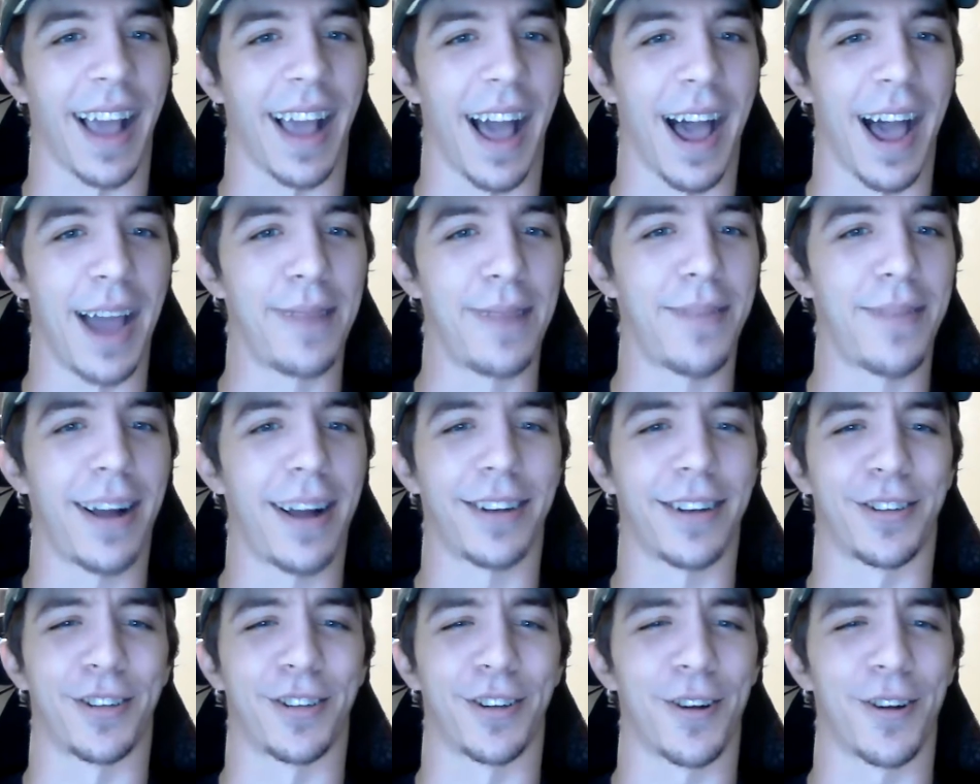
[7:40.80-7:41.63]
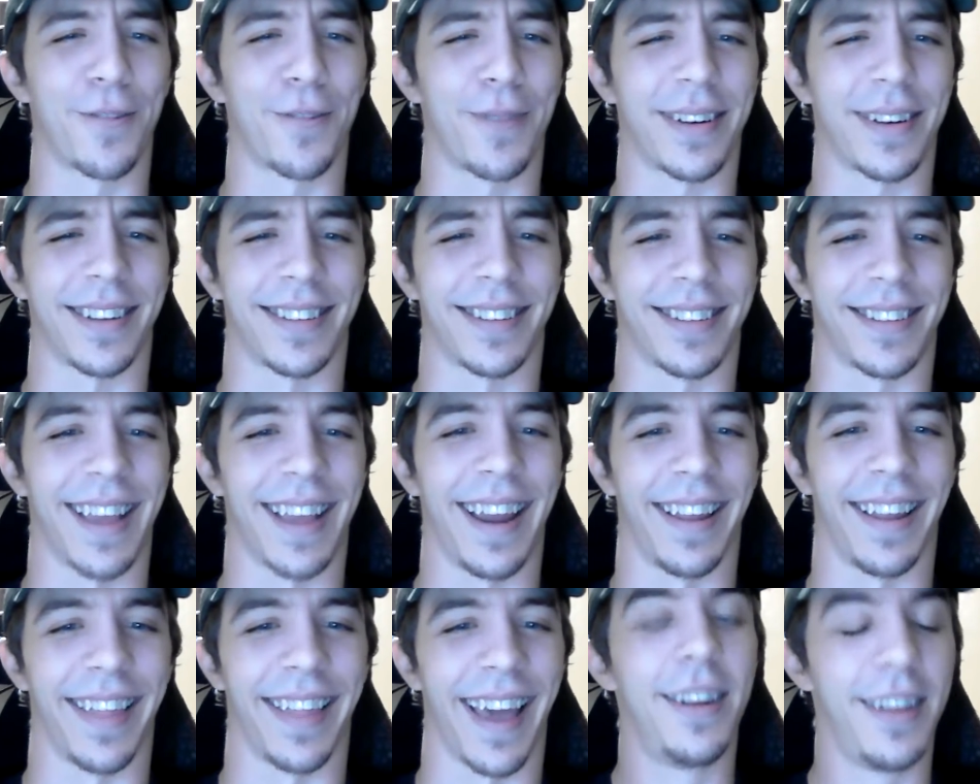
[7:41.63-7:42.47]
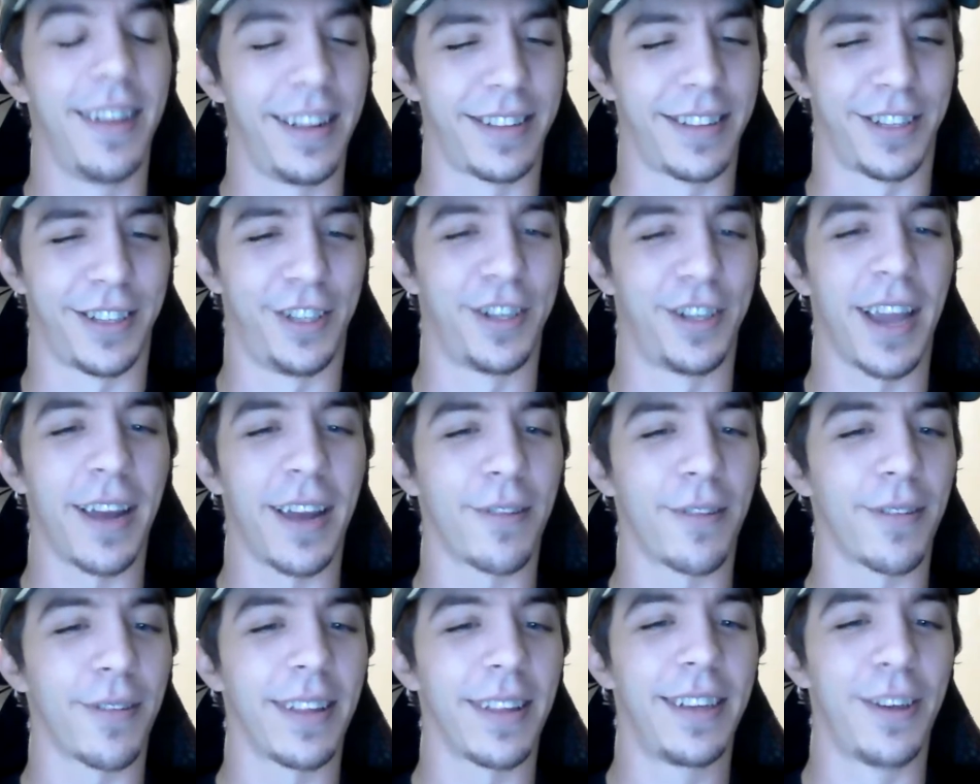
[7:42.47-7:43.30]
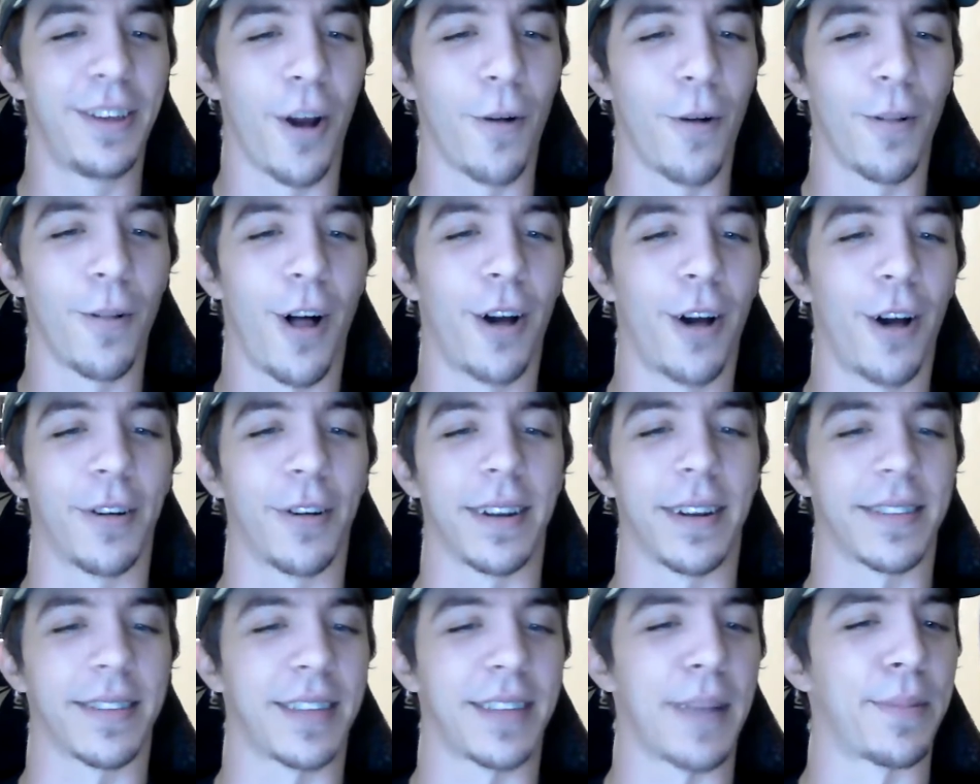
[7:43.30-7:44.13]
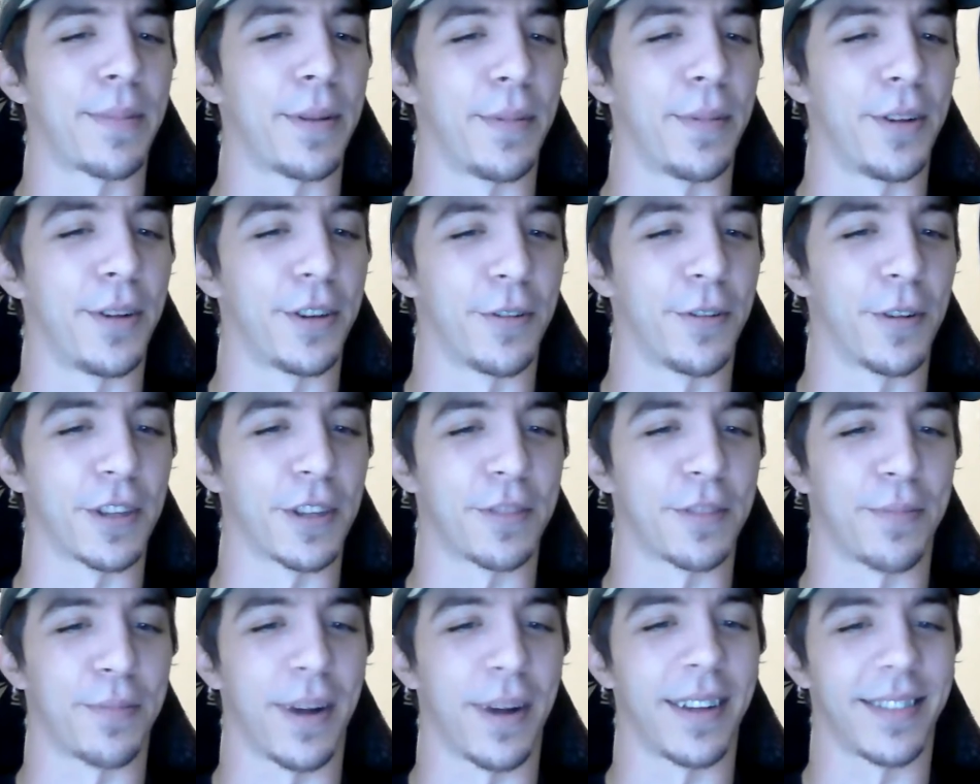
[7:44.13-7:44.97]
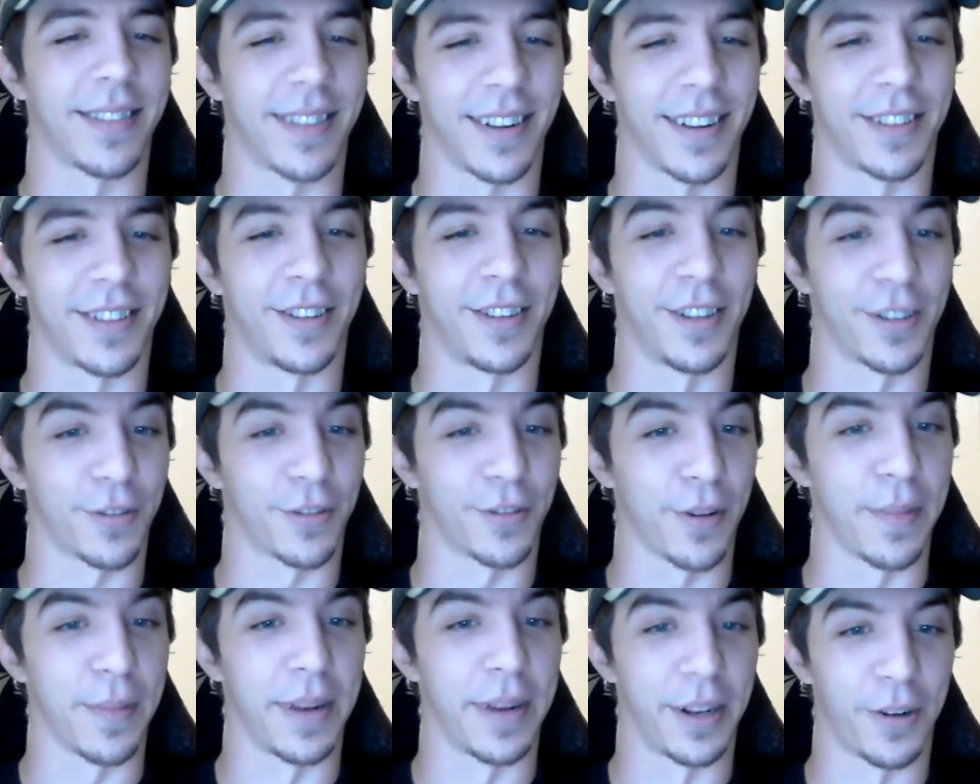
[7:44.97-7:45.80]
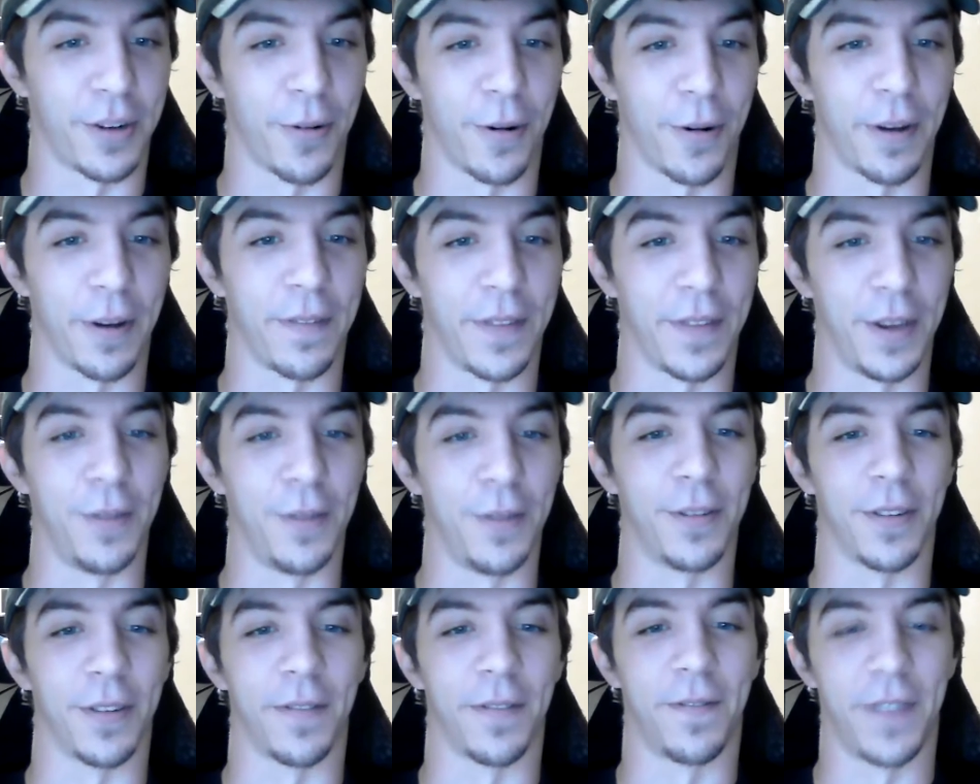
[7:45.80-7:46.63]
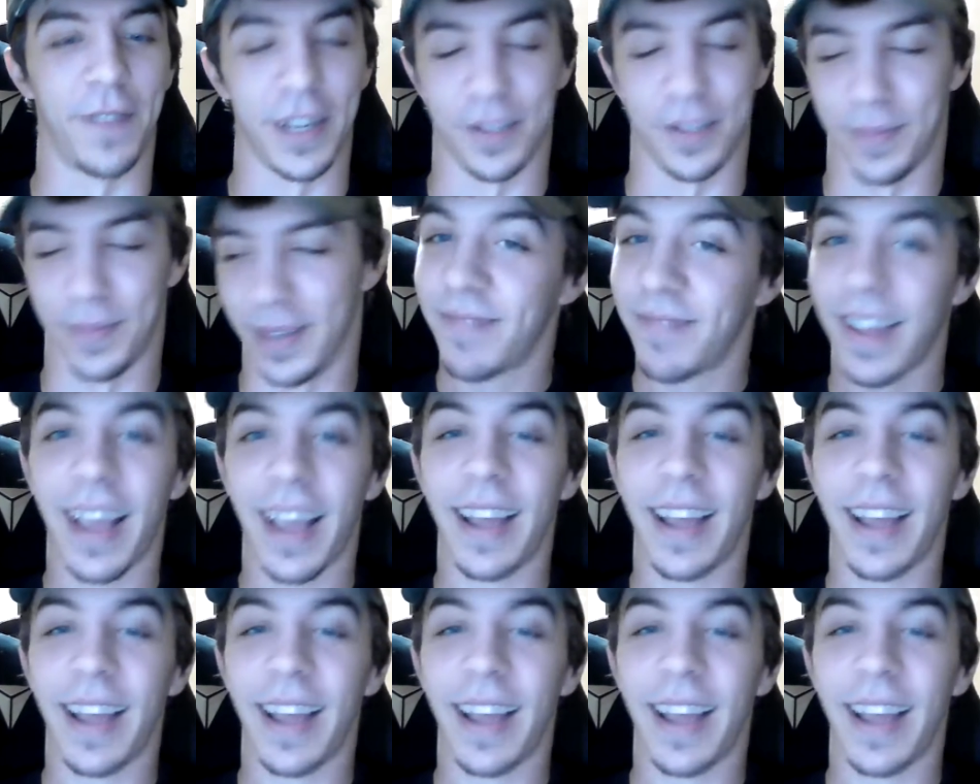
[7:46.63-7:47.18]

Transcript: I'm not sure what to say to that. It's generally no longer acceptable to express such discriminatory views of fishmen.